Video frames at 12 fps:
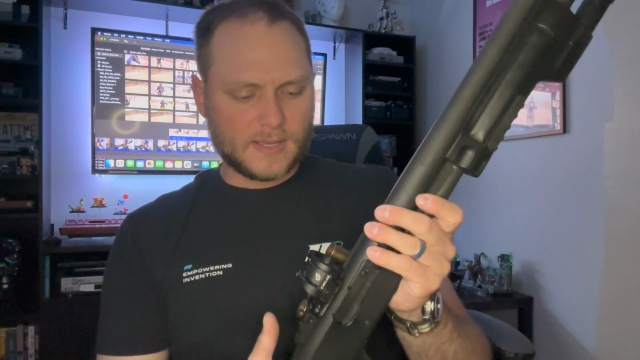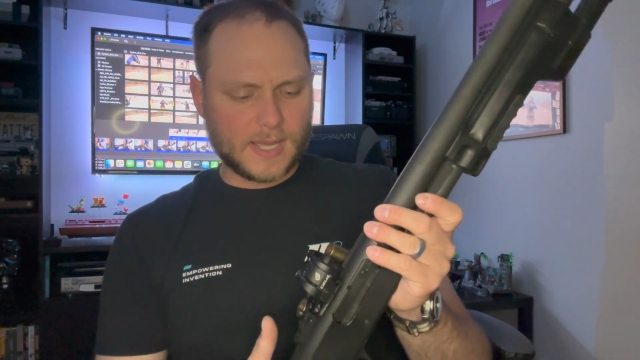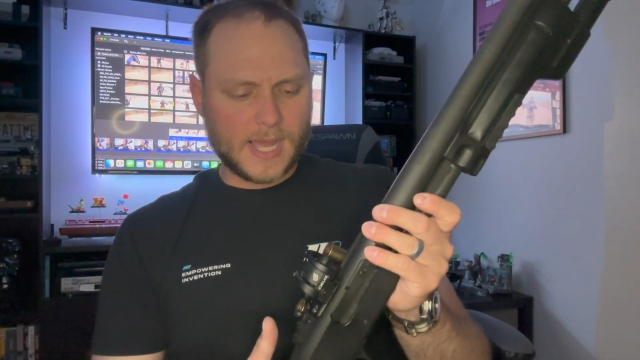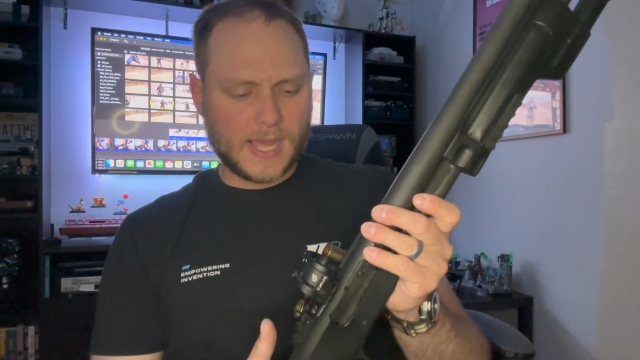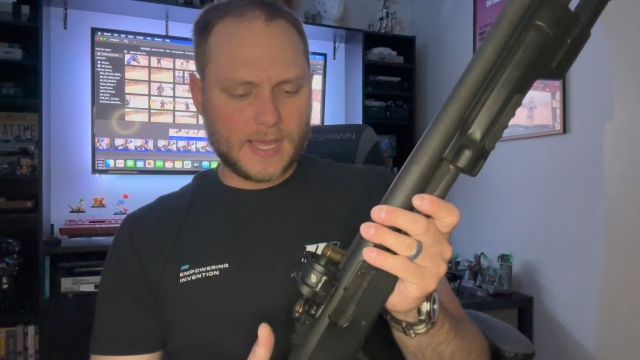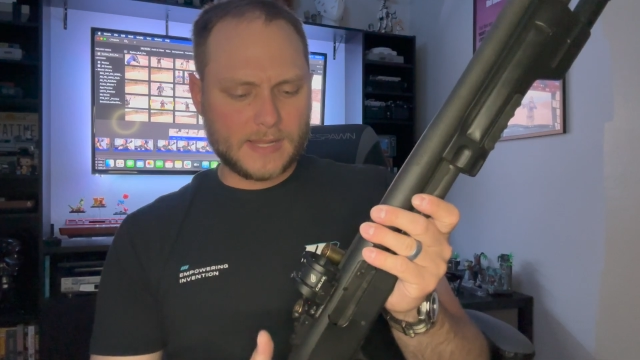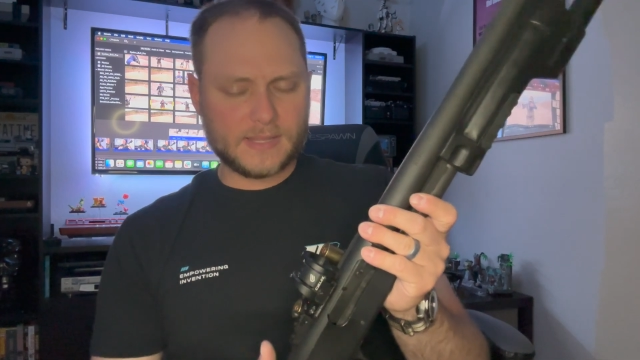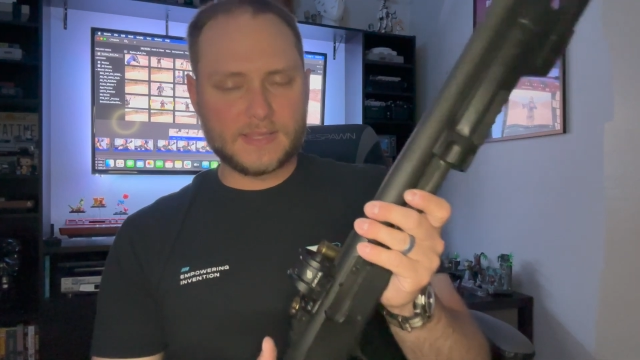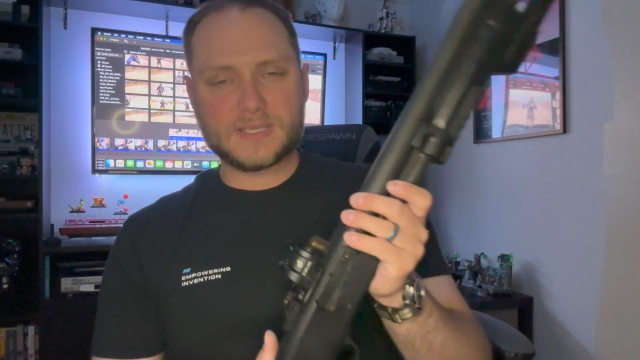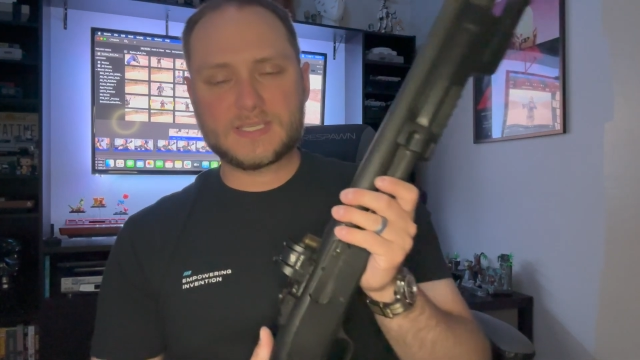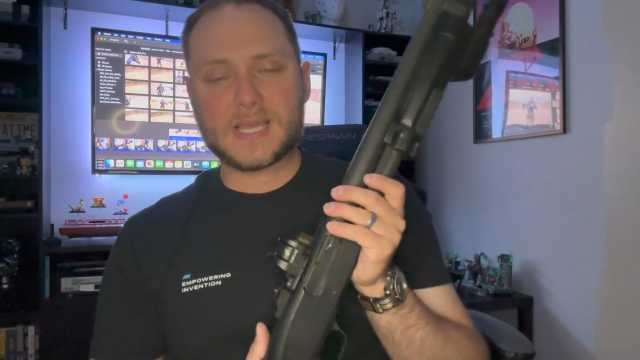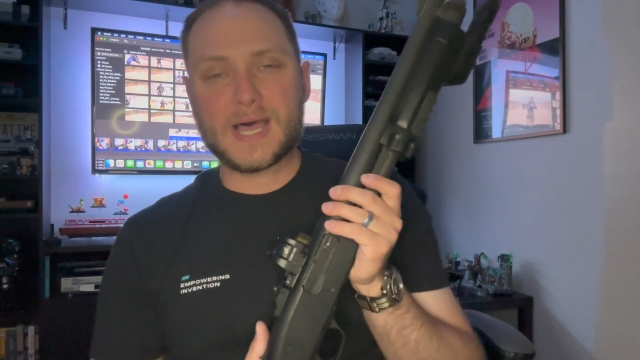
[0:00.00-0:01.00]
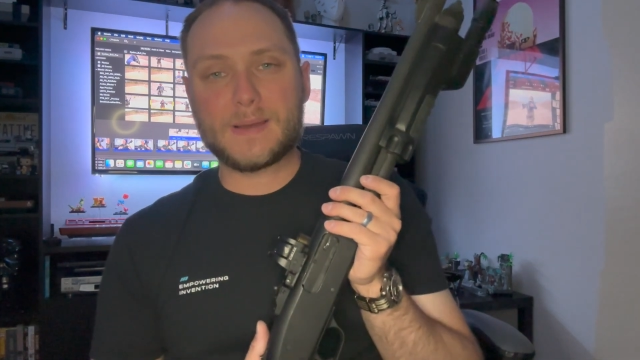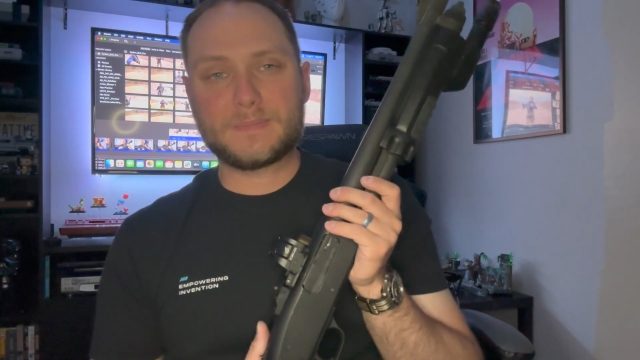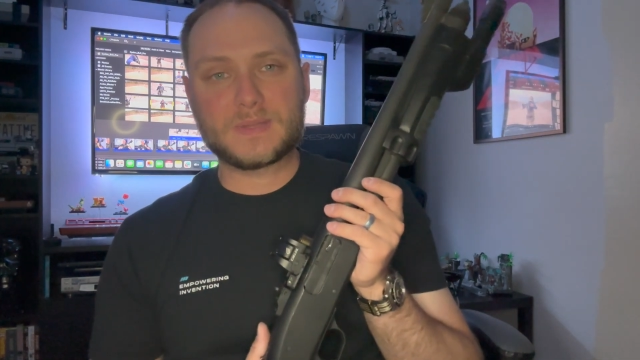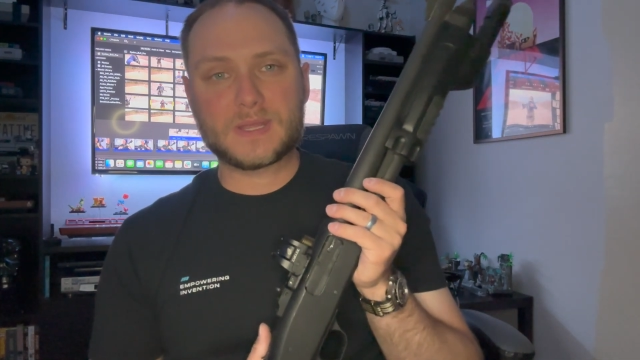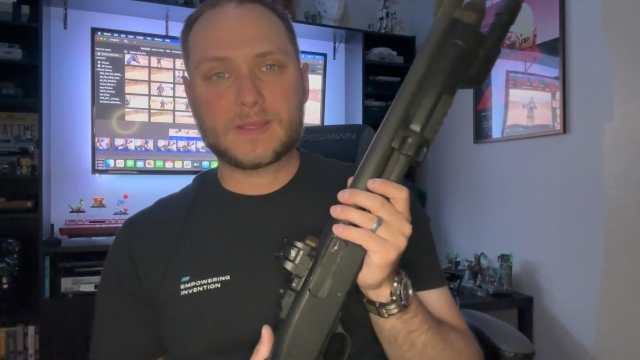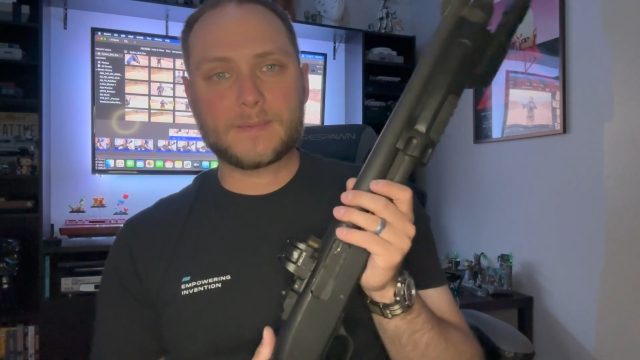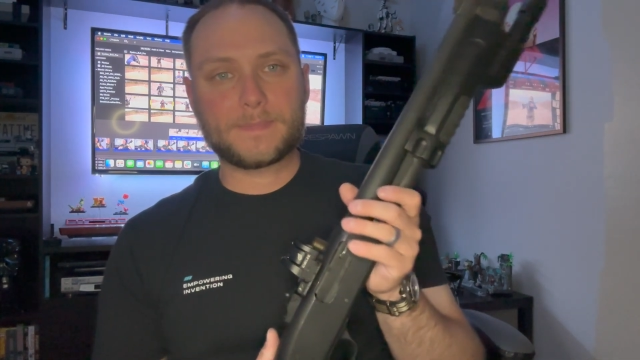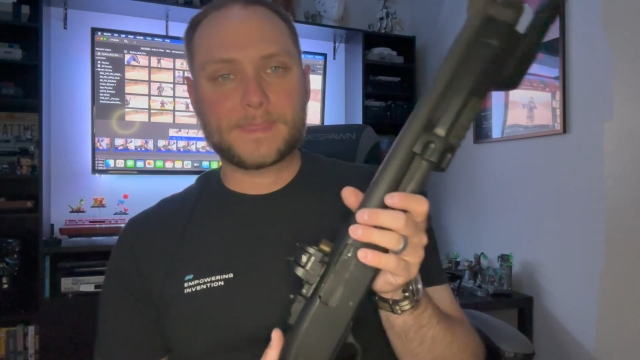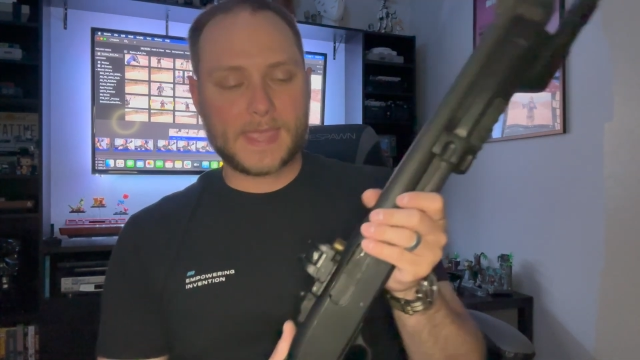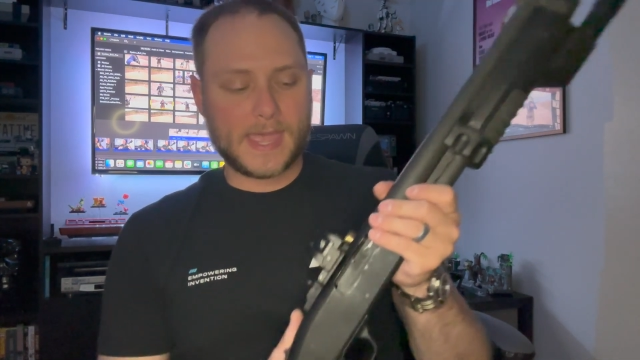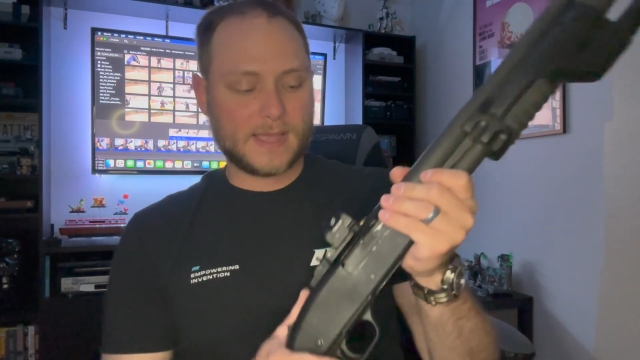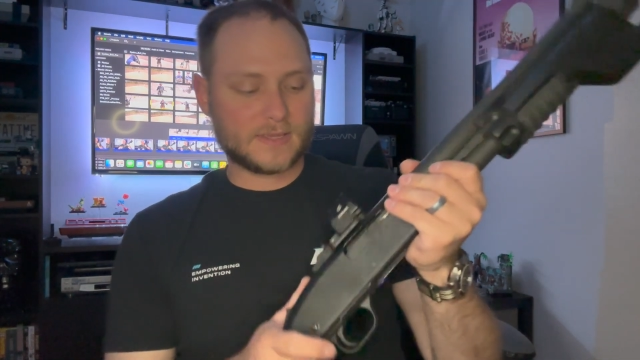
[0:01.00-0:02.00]
on this optic
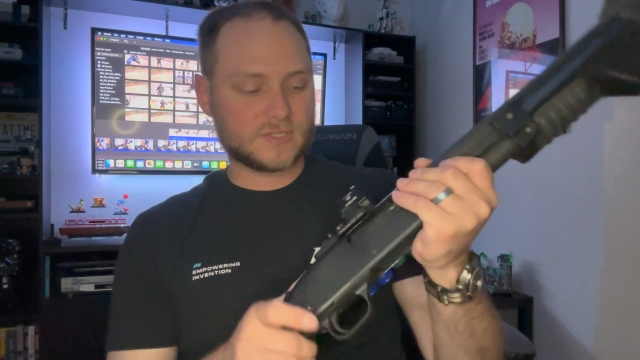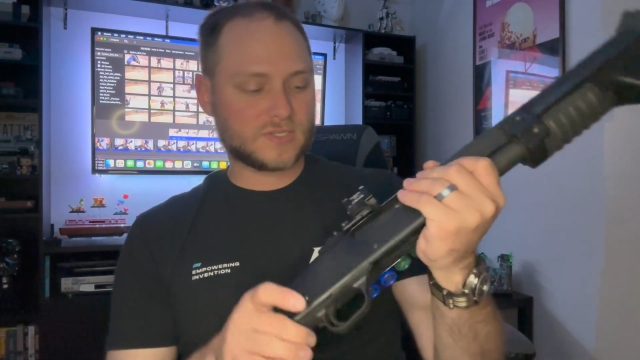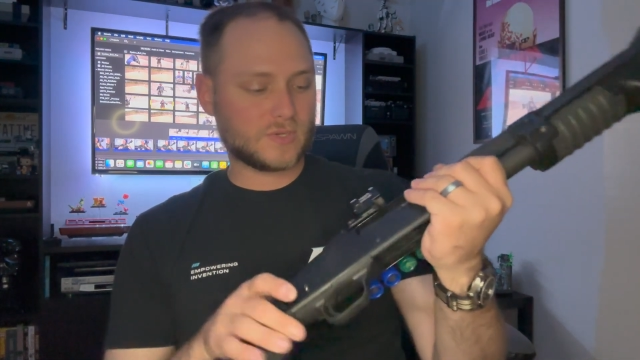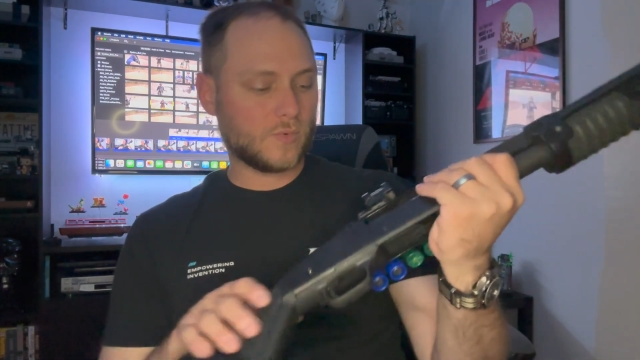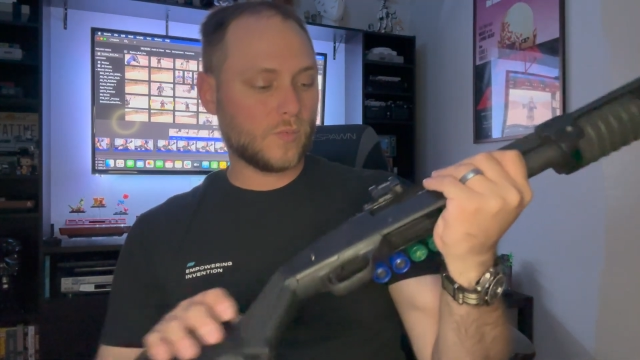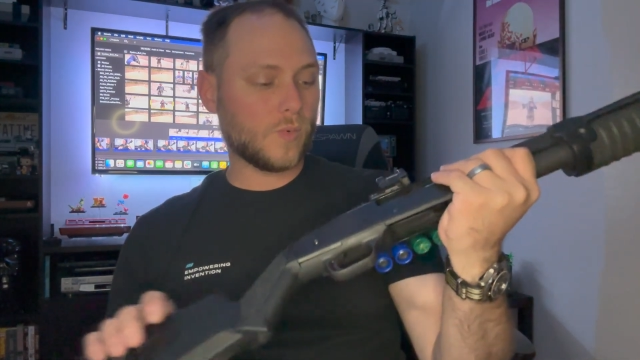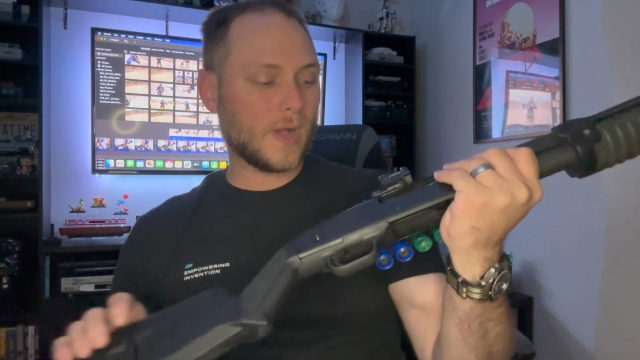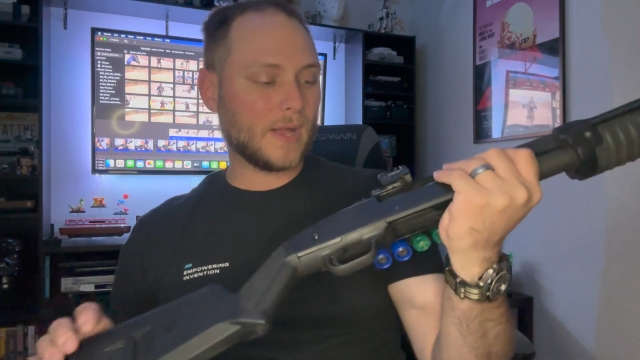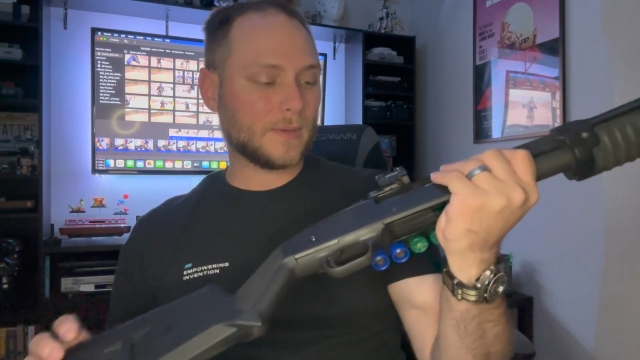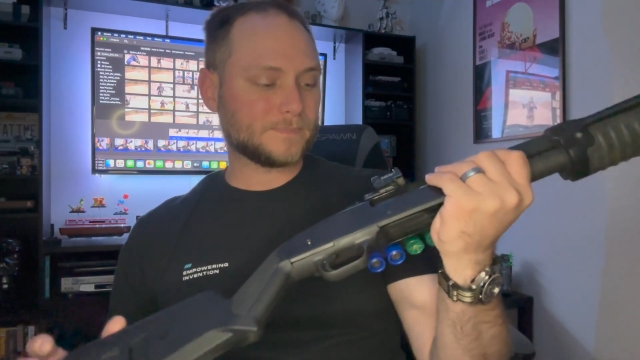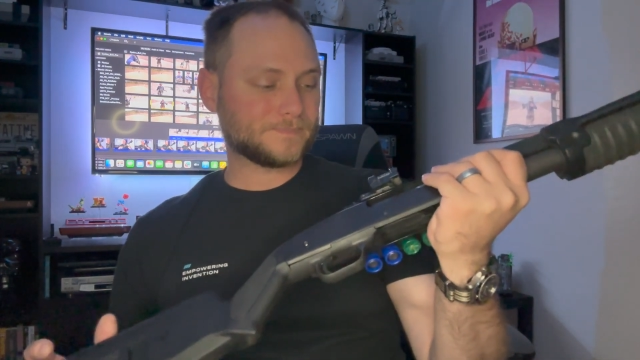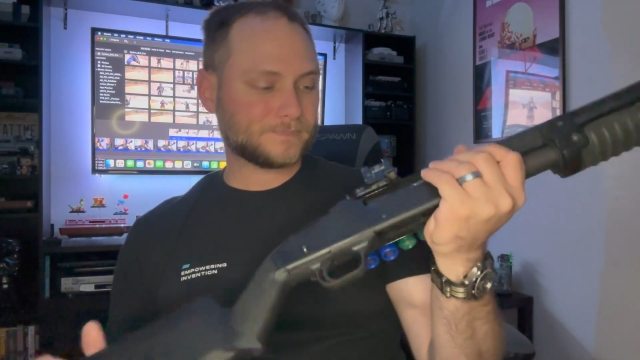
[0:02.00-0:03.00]
as well.